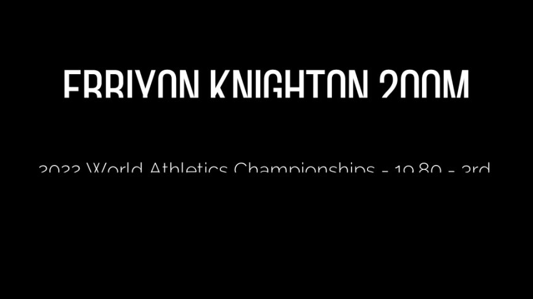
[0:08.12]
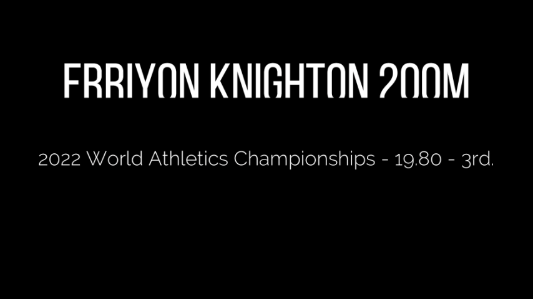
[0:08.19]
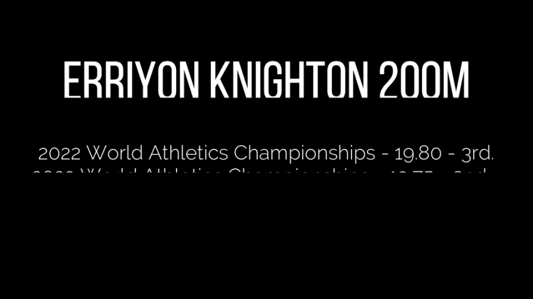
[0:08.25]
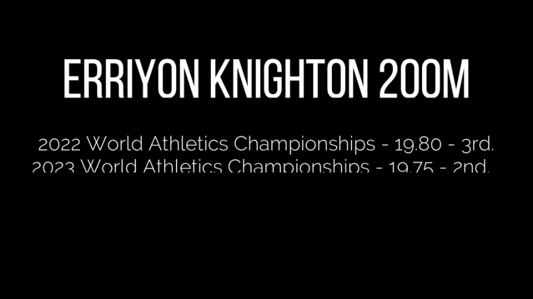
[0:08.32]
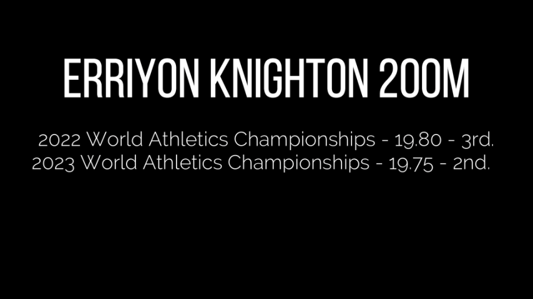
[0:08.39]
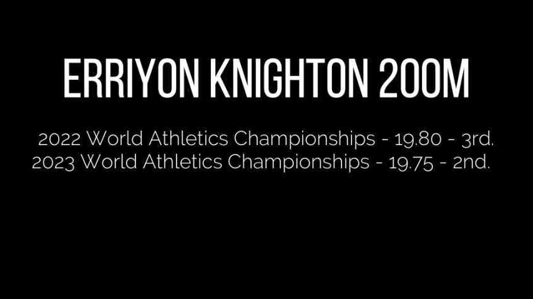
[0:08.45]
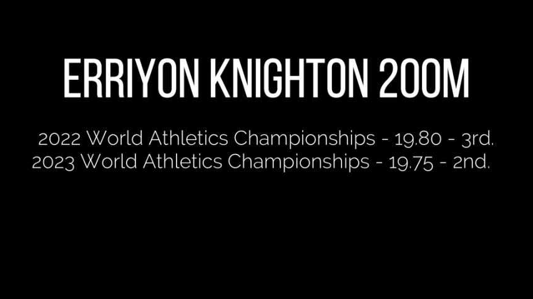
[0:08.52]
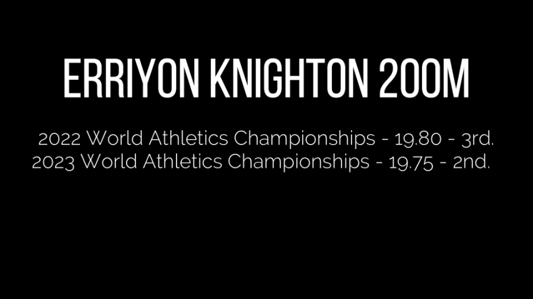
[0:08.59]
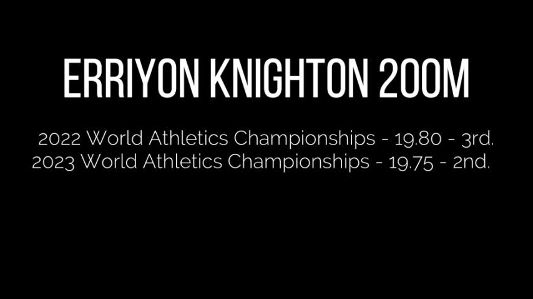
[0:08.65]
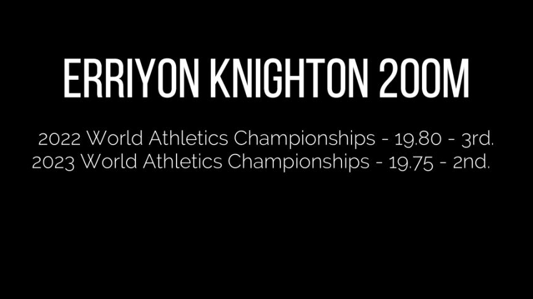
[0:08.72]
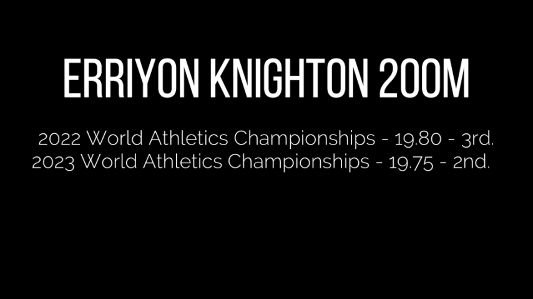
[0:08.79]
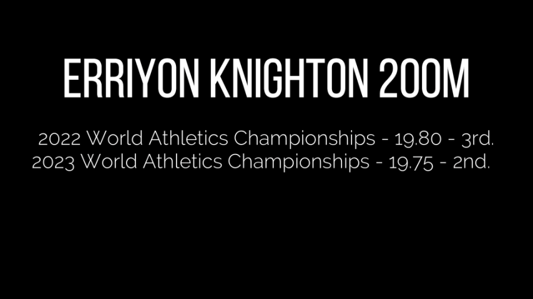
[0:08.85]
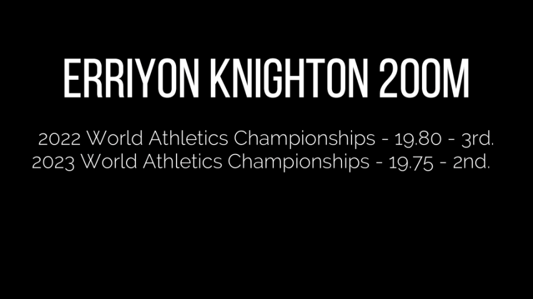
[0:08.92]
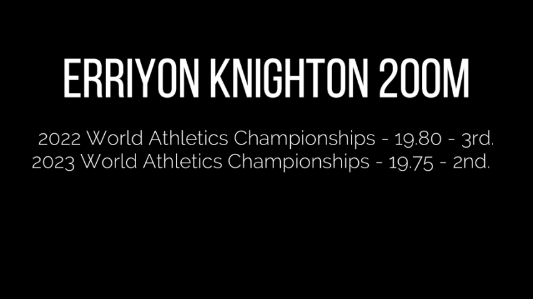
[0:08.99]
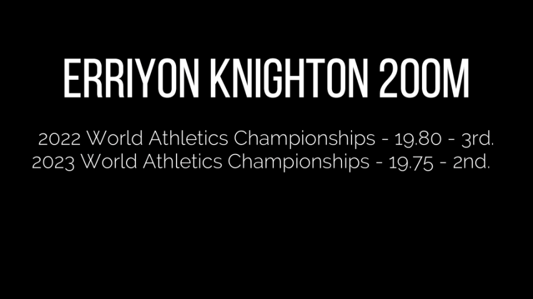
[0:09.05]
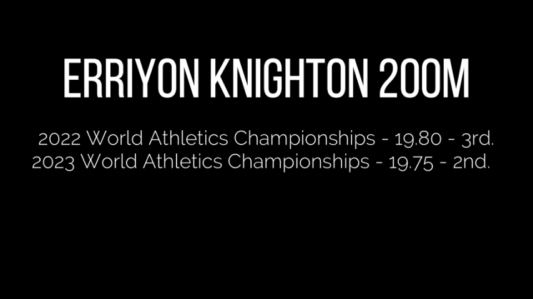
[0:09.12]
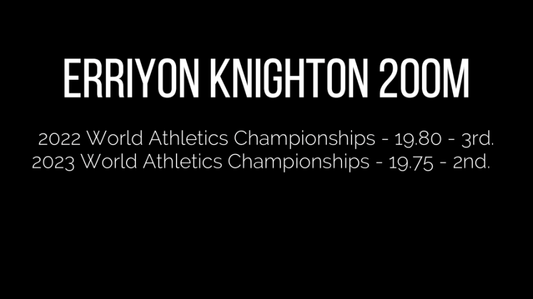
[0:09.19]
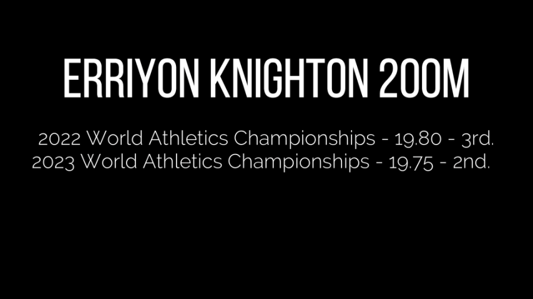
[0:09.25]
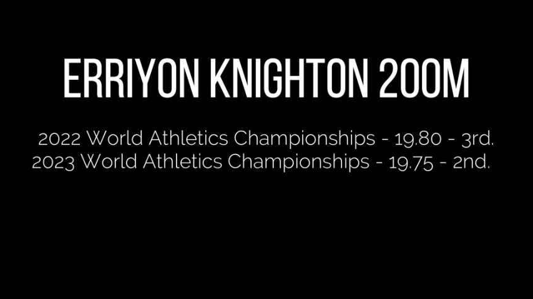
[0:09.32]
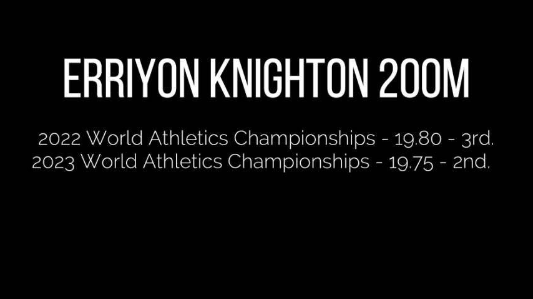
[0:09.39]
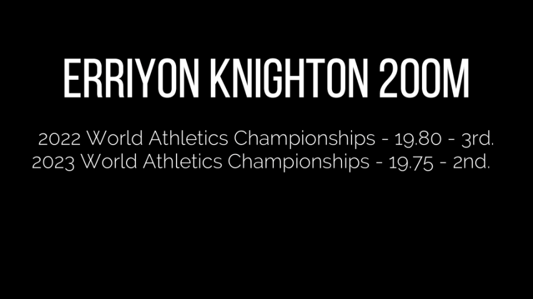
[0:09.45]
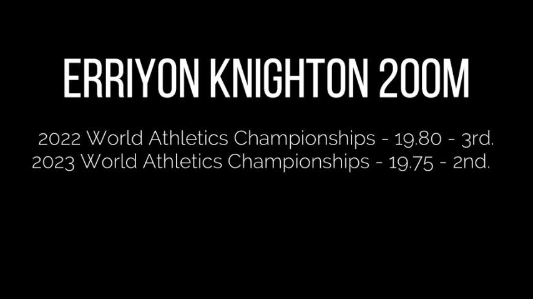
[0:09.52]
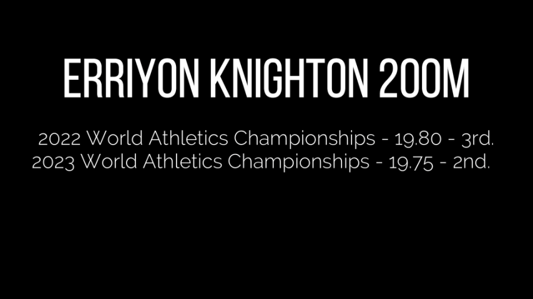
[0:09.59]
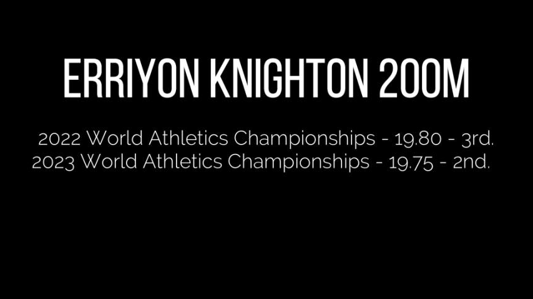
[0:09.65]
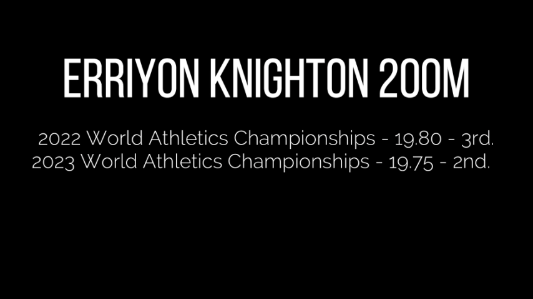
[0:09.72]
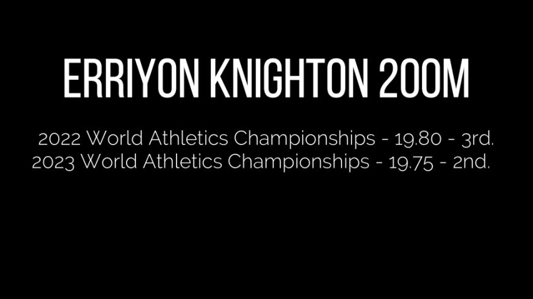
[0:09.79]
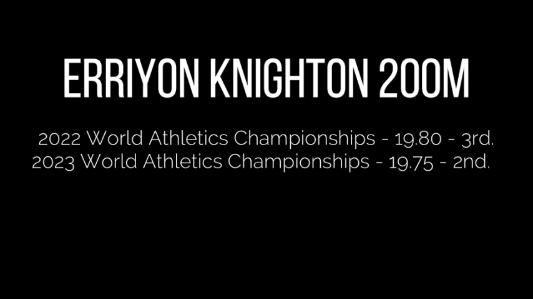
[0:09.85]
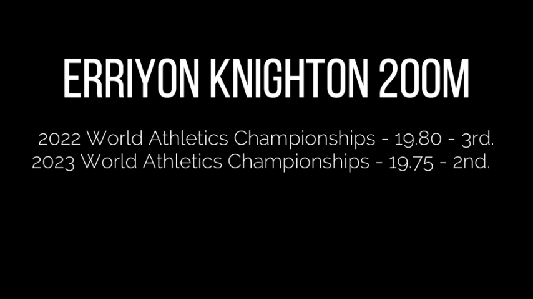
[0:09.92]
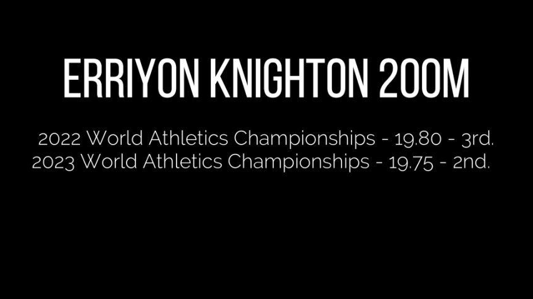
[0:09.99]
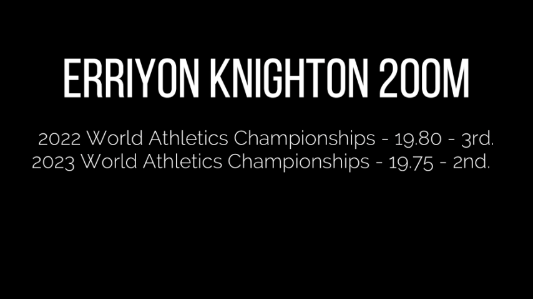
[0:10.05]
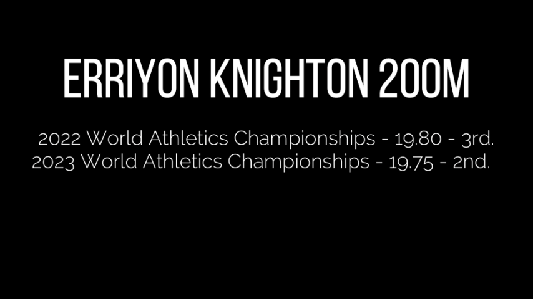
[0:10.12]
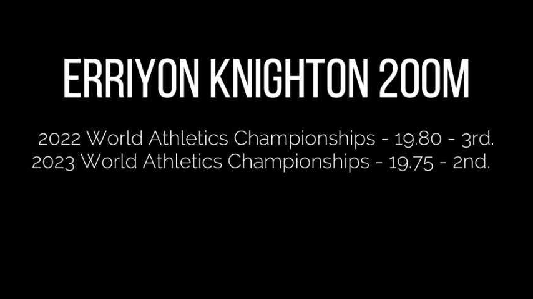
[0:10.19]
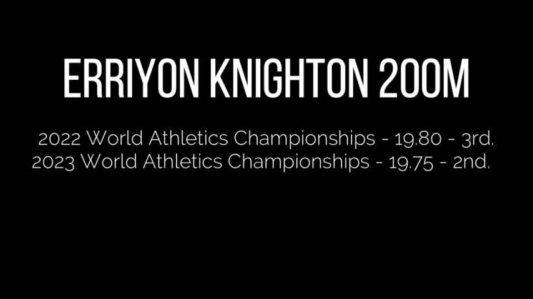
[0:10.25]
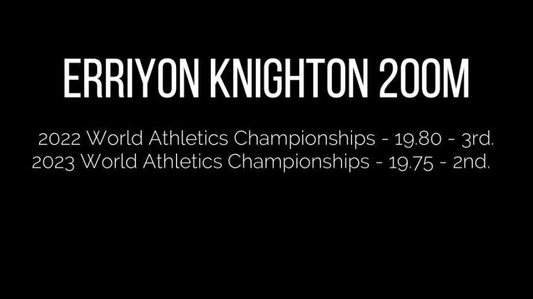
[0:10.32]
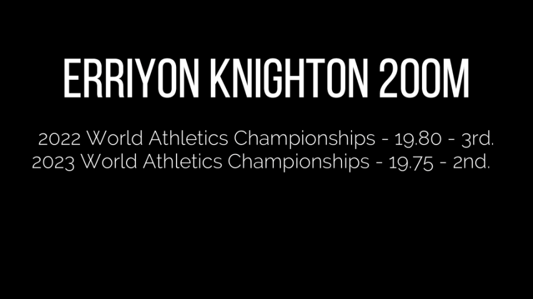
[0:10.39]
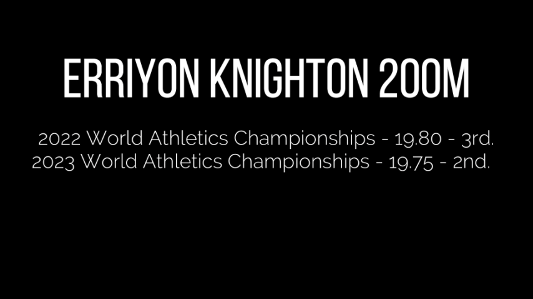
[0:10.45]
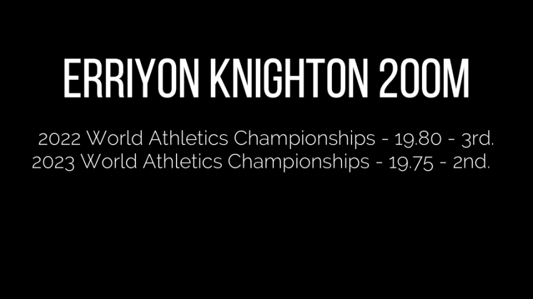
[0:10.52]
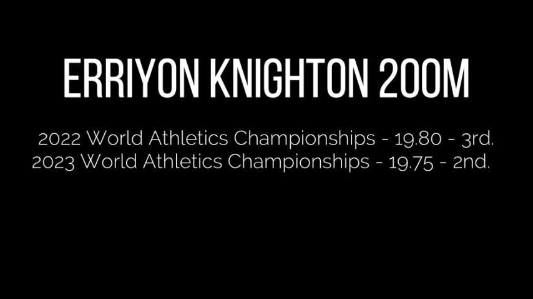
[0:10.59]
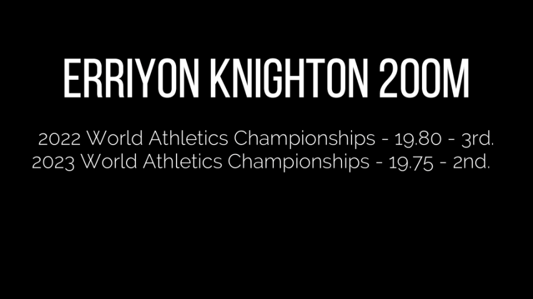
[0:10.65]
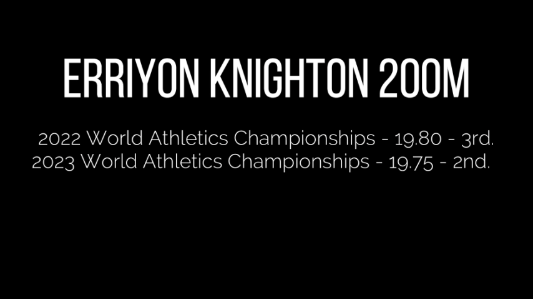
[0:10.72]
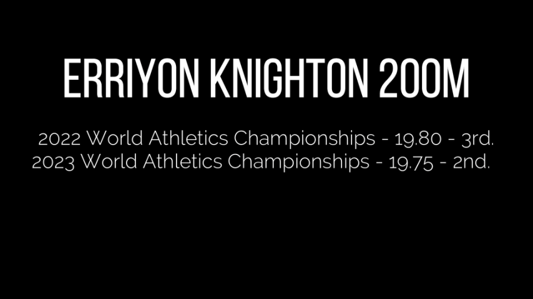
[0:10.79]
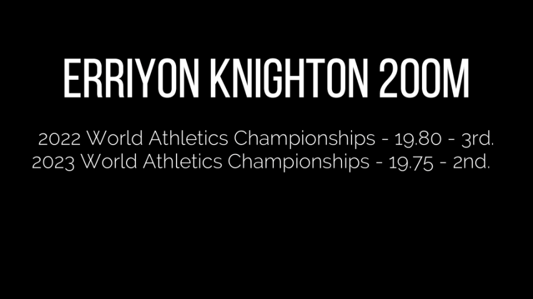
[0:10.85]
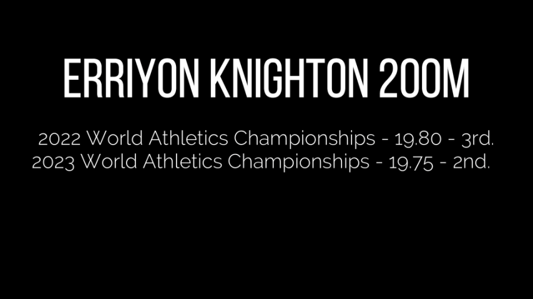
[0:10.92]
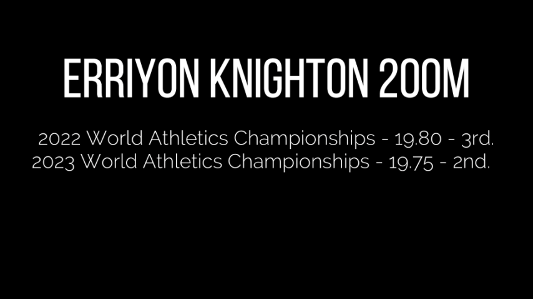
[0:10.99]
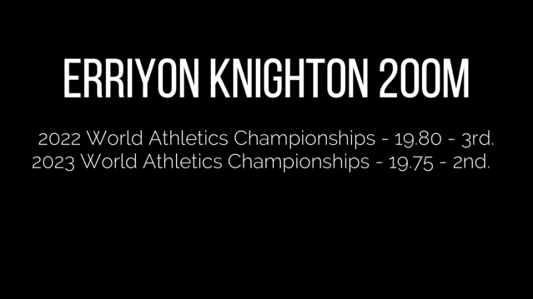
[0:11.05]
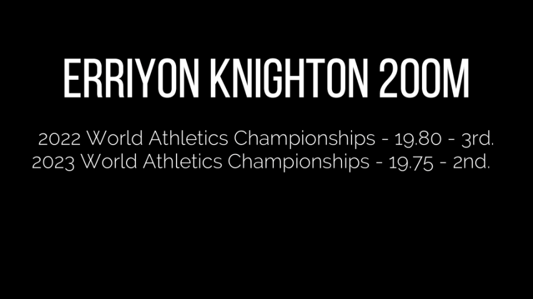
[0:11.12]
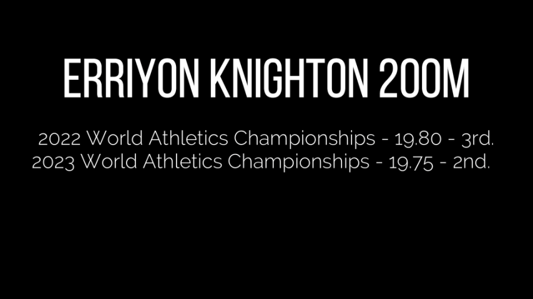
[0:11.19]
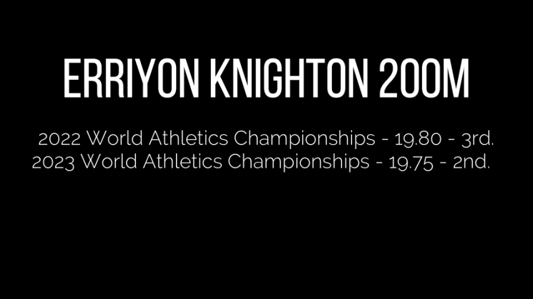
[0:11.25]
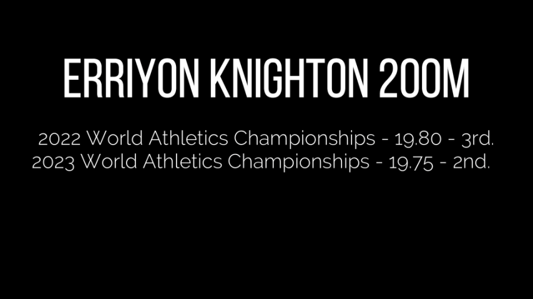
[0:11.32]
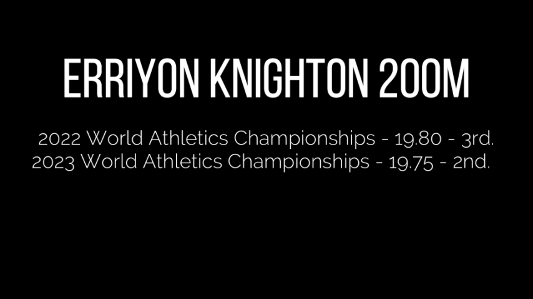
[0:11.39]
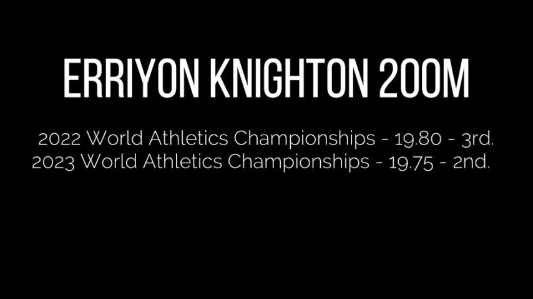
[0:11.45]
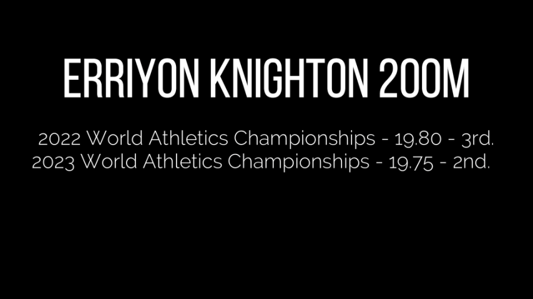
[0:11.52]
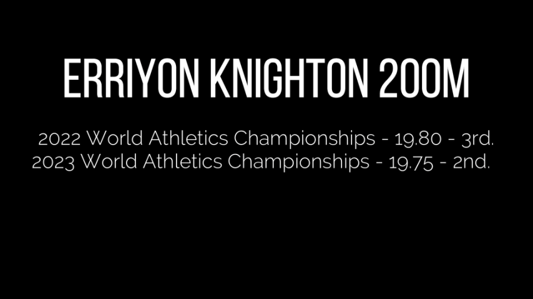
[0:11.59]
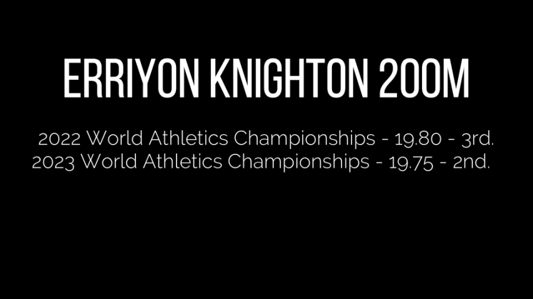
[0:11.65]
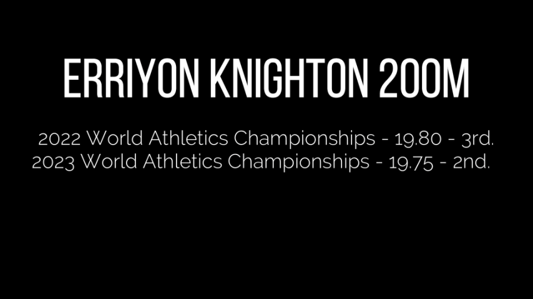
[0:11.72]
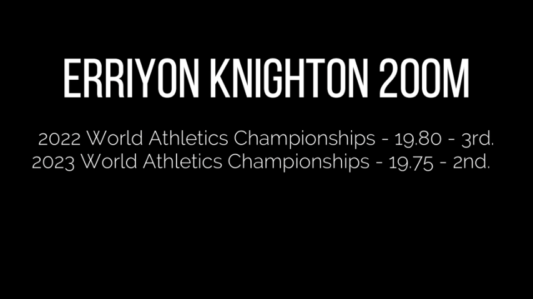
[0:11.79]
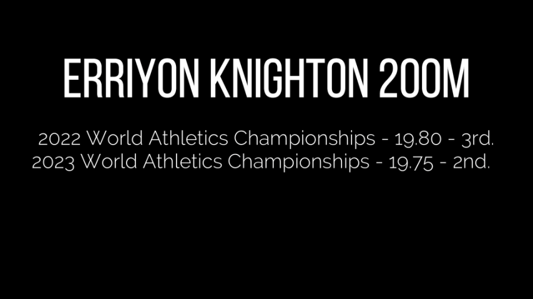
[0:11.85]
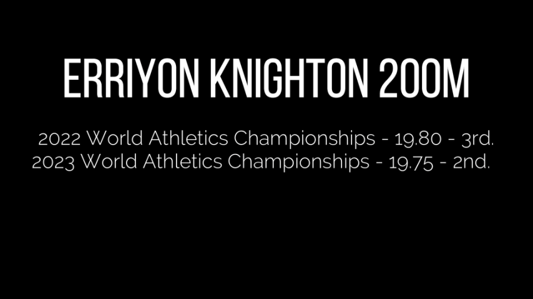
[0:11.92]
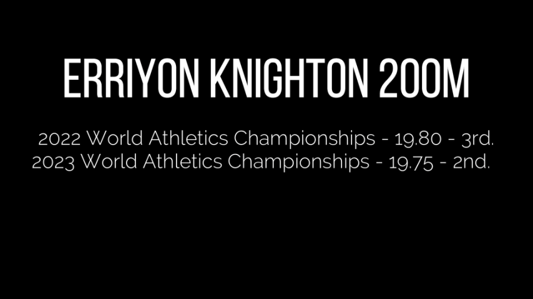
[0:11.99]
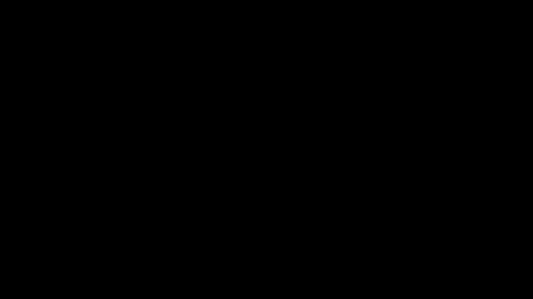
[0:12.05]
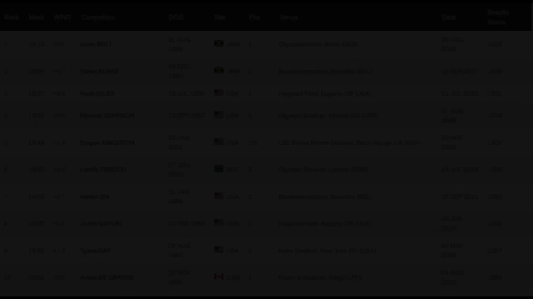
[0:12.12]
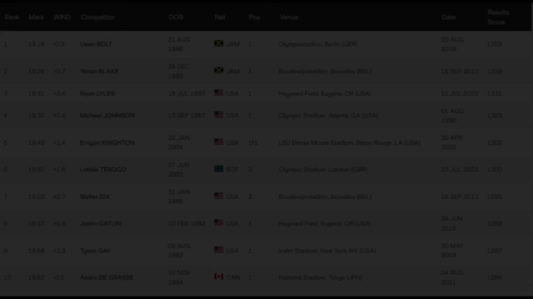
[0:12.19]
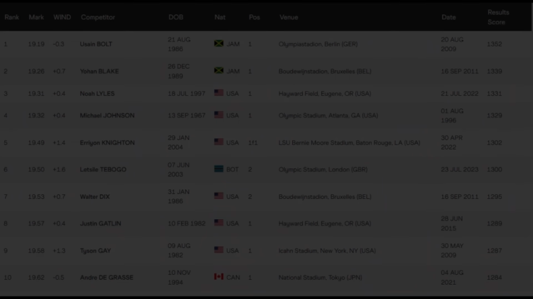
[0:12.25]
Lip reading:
(no speaker visible)